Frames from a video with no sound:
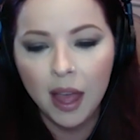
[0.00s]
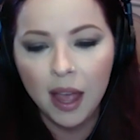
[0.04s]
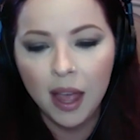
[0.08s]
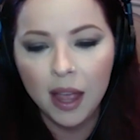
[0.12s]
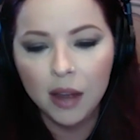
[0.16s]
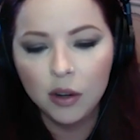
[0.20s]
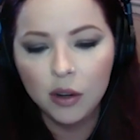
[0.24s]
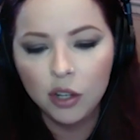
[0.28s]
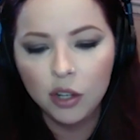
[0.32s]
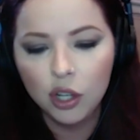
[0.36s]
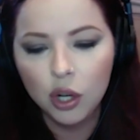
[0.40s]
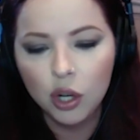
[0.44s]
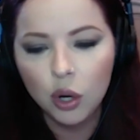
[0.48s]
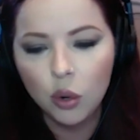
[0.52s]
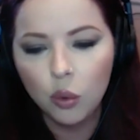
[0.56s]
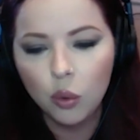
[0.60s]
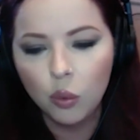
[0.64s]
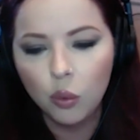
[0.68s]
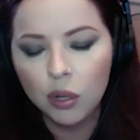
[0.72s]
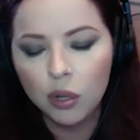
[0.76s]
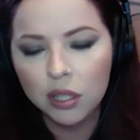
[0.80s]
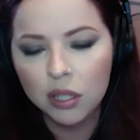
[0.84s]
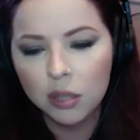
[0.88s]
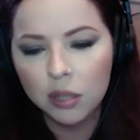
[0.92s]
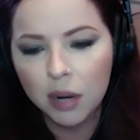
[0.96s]
And, you know,
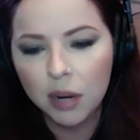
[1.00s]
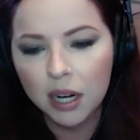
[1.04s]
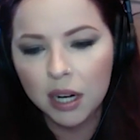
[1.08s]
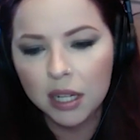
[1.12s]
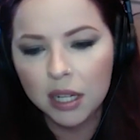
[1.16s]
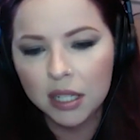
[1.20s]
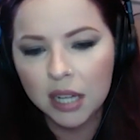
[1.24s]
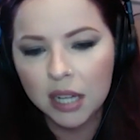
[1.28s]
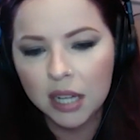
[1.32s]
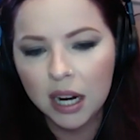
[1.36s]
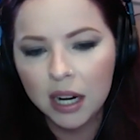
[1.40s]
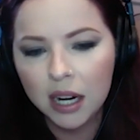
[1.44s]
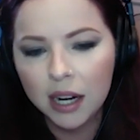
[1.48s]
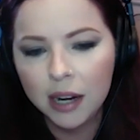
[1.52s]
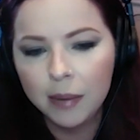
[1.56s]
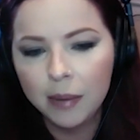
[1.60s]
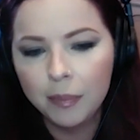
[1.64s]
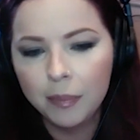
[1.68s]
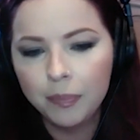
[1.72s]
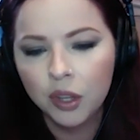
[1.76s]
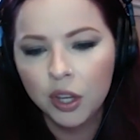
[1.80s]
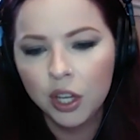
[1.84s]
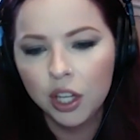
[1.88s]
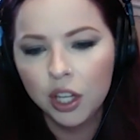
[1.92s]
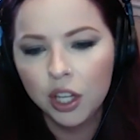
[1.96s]
once upon a
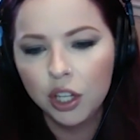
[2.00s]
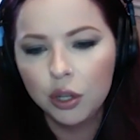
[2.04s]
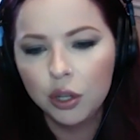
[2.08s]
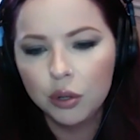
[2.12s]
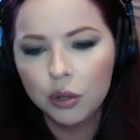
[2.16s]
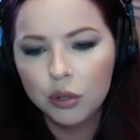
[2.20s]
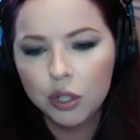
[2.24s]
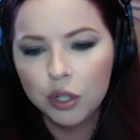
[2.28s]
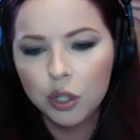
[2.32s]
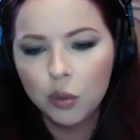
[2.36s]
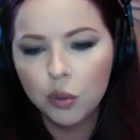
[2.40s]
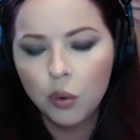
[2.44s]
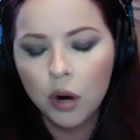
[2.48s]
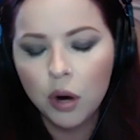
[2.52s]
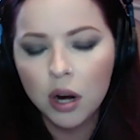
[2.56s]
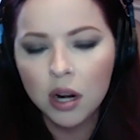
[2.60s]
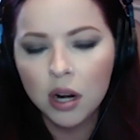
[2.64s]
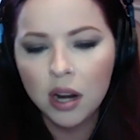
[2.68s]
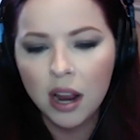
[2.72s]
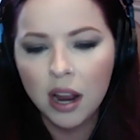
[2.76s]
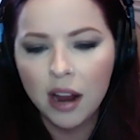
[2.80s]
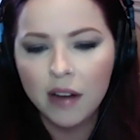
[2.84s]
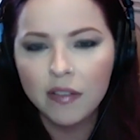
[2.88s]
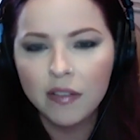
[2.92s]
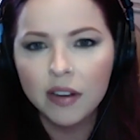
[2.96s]
time, you used to want
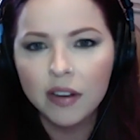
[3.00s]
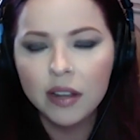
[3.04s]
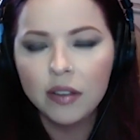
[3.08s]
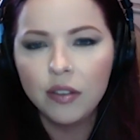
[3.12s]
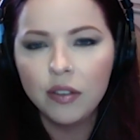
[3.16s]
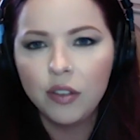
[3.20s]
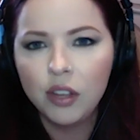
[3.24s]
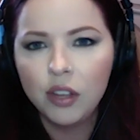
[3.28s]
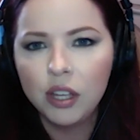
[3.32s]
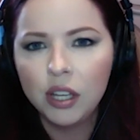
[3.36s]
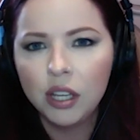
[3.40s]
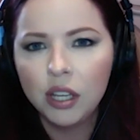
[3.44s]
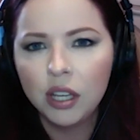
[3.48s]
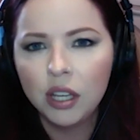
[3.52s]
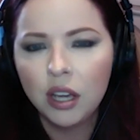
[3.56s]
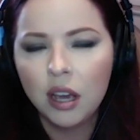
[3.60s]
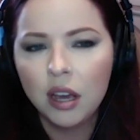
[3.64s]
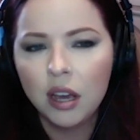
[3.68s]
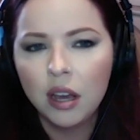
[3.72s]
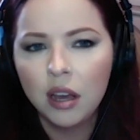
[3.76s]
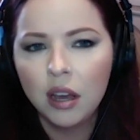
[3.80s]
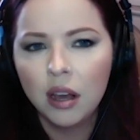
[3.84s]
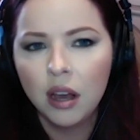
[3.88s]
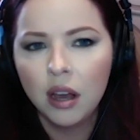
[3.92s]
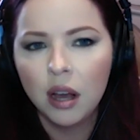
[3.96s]
everything
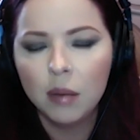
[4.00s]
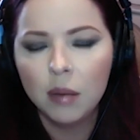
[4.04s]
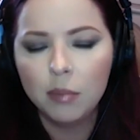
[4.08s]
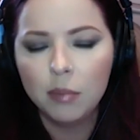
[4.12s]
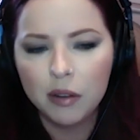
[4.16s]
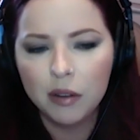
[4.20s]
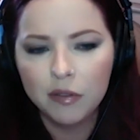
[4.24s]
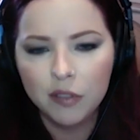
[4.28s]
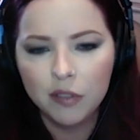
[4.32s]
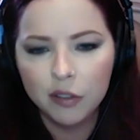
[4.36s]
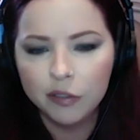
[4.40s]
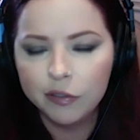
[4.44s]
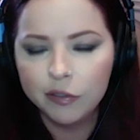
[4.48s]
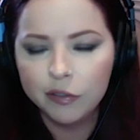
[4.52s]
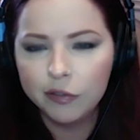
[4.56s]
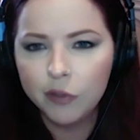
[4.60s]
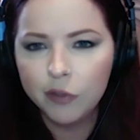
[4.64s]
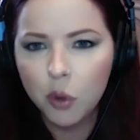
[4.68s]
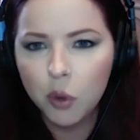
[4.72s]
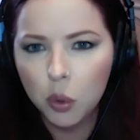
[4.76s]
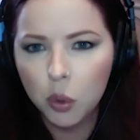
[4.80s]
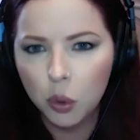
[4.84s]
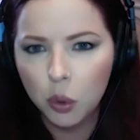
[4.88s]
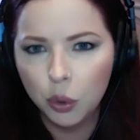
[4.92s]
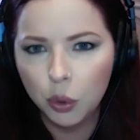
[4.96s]
above the
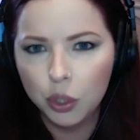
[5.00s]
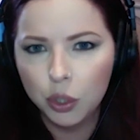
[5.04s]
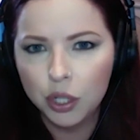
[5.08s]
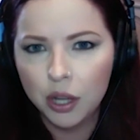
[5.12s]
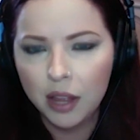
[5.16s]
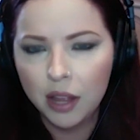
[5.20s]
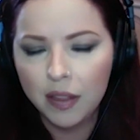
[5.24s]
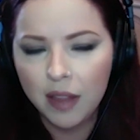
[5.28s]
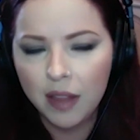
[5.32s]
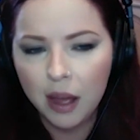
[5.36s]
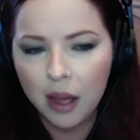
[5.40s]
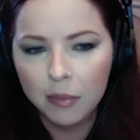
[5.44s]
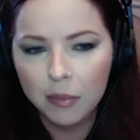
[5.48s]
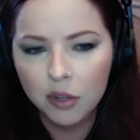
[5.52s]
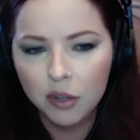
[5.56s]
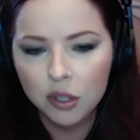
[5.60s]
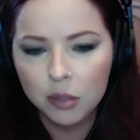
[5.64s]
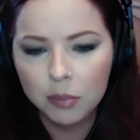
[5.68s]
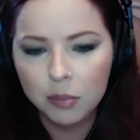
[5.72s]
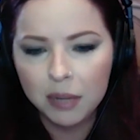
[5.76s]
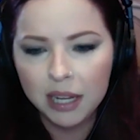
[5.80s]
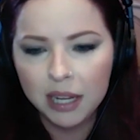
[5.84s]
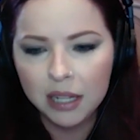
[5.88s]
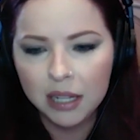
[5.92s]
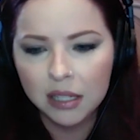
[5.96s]
fold. And that just
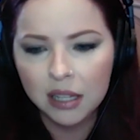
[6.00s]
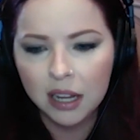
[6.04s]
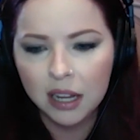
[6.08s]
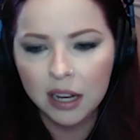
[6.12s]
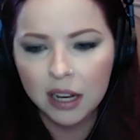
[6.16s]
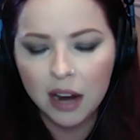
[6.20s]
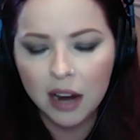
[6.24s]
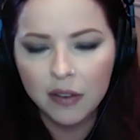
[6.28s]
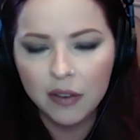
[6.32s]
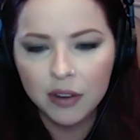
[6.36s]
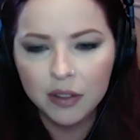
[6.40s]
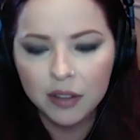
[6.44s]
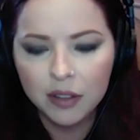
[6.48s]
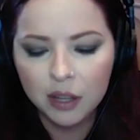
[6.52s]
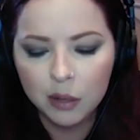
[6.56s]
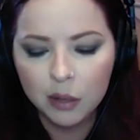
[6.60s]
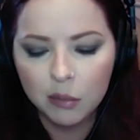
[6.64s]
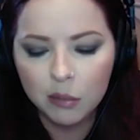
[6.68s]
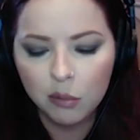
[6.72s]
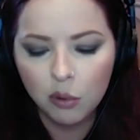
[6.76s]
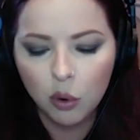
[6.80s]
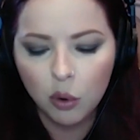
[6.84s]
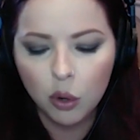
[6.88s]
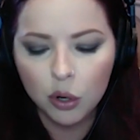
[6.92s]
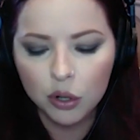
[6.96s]
means that everything
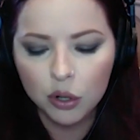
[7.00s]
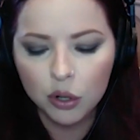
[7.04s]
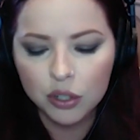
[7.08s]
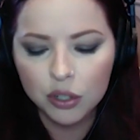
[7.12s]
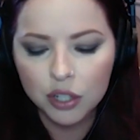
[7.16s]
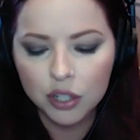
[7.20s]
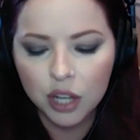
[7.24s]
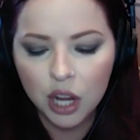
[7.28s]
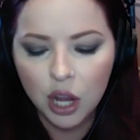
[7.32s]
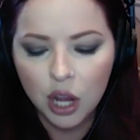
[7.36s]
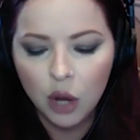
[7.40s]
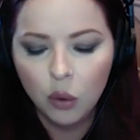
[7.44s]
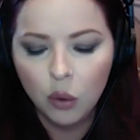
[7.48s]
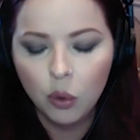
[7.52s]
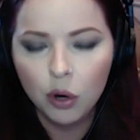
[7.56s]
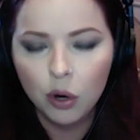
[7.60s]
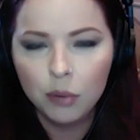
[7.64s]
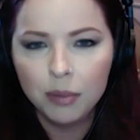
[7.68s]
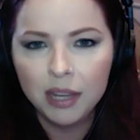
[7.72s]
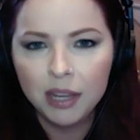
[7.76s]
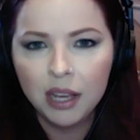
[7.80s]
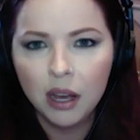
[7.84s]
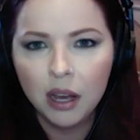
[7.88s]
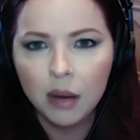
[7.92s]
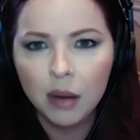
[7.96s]
important would
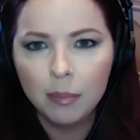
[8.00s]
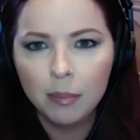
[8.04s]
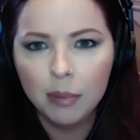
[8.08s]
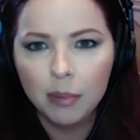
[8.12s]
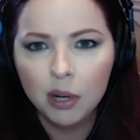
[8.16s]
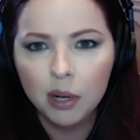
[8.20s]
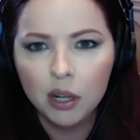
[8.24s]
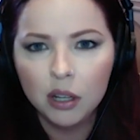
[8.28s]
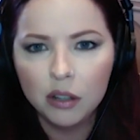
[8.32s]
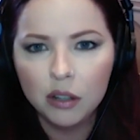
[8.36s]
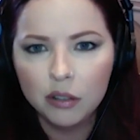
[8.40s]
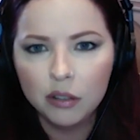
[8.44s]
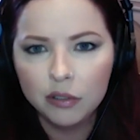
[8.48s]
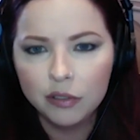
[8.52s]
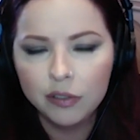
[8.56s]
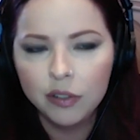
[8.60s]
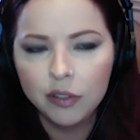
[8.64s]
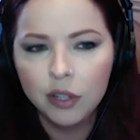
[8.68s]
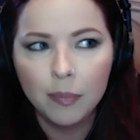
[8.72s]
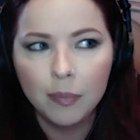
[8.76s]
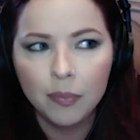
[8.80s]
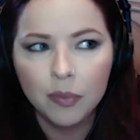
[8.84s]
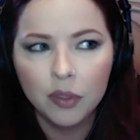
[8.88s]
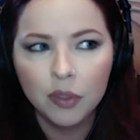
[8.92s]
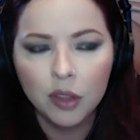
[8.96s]
be above
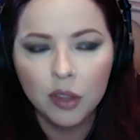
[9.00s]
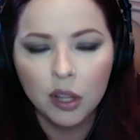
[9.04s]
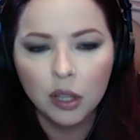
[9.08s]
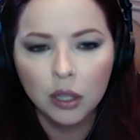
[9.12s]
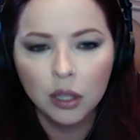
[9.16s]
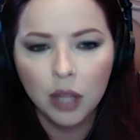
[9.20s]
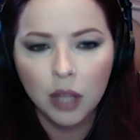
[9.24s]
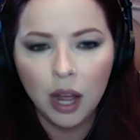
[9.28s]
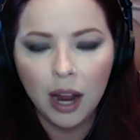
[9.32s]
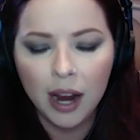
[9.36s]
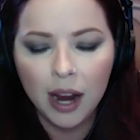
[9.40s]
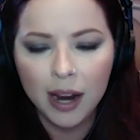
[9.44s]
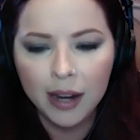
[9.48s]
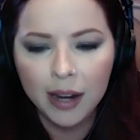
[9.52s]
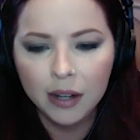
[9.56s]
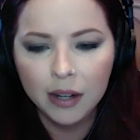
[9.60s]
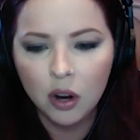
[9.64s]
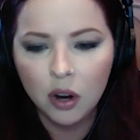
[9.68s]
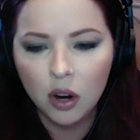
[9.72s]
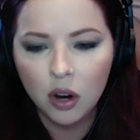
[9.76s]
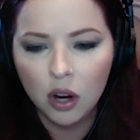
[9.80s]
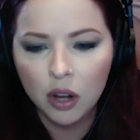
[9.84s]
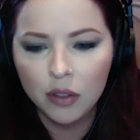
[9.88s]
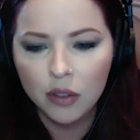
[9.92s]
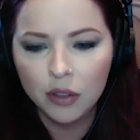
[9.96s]
the line
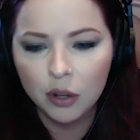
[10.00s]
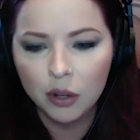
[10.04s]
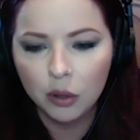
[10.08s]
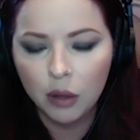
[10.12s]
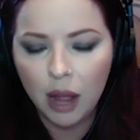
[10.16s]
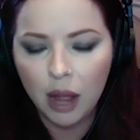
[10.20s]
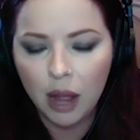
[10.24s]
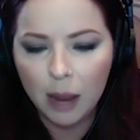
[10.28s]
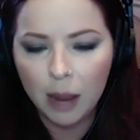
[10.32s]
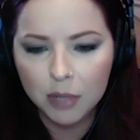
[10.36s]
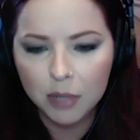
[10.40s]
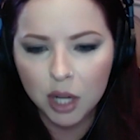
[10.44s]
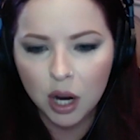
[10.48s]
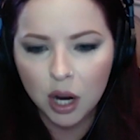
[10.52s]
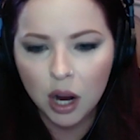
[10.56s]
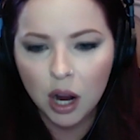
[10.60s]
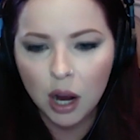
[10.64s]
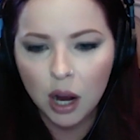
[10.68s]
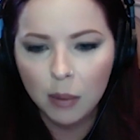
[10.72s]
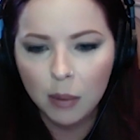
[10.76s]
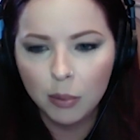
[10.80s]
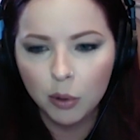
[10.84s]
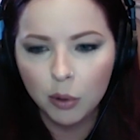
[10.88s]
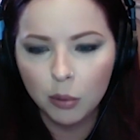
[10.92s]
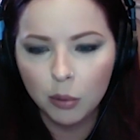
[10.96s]
on their
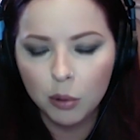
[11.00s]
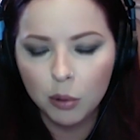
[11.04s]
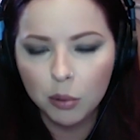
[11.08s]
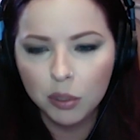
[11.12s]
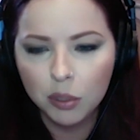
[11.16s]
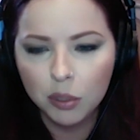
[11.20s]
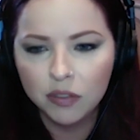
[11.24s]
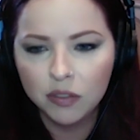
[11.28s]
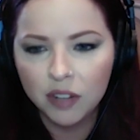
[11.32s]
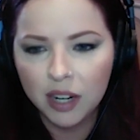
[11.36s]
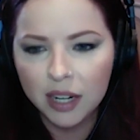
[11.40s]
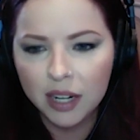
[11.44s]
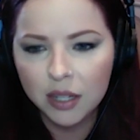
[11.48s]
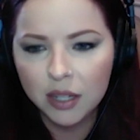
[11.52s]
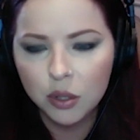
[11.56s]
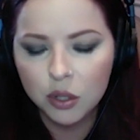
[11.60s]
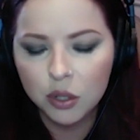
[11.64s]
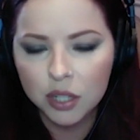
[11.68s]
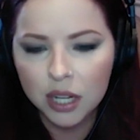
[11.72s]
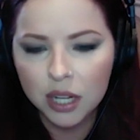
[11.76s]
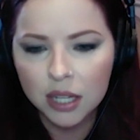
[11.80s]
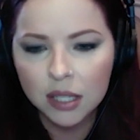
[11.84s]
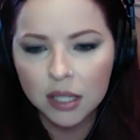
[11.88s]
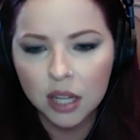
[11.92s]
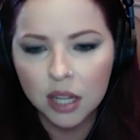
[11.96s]
laptop or mobile device or
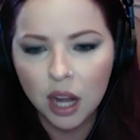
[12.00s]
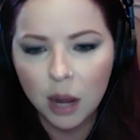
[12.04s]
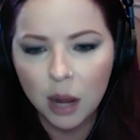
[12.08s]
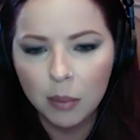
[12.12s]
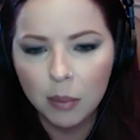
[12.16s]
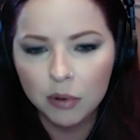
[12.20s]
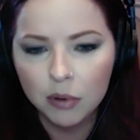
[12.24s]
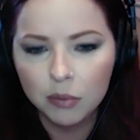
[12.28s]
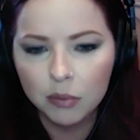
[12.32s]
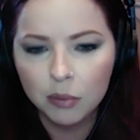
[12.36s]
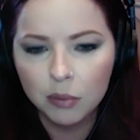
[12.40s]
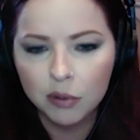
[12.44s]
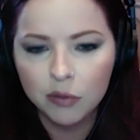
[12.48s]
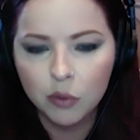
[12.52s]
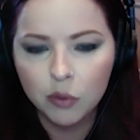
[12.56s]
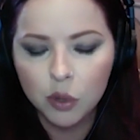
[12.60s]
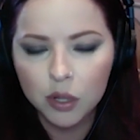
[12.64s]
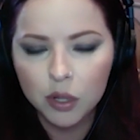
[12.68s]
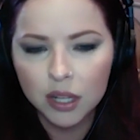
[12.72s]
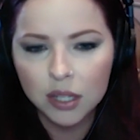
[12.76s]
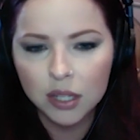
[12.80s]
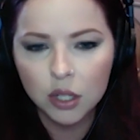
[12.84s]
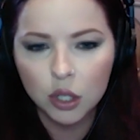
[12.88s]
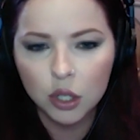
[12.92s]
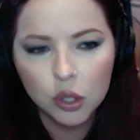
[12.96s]
desktop before
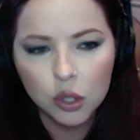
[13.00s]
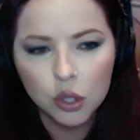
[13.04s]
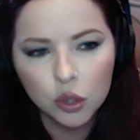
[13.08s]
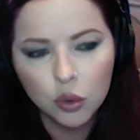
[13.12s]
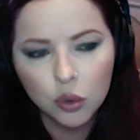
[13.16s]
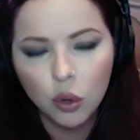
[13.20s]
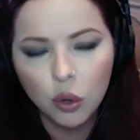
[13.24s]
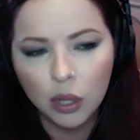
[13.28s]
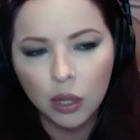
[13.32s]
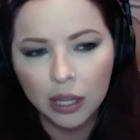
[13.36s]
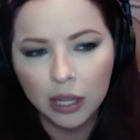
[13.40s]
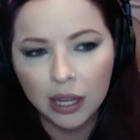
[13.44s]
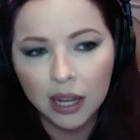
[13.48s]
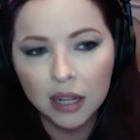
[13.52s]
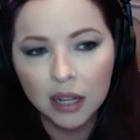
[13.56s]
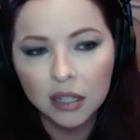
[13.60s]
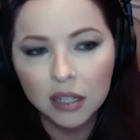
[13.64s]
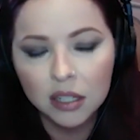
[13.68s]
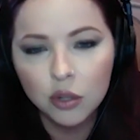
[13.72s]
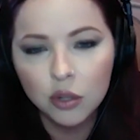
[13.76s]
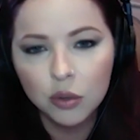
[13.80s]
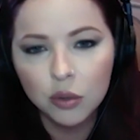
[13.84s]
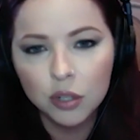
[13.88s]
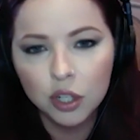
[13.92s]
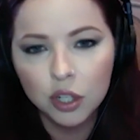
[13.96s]
they start scrolling. And
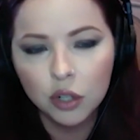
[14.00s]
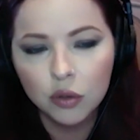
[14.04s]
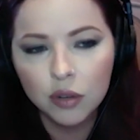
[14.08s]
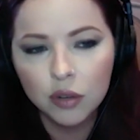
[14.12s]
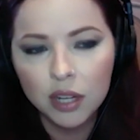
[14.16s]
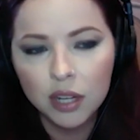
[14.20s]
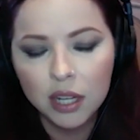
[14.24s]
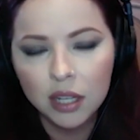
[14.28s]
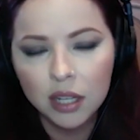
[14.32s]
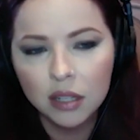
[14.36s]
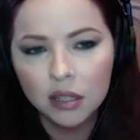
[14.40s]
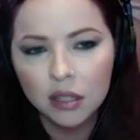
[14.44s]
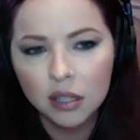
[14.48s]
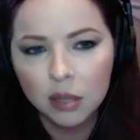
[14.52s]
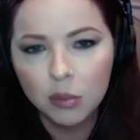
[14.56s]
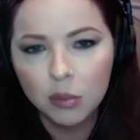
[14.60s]
to a degree, some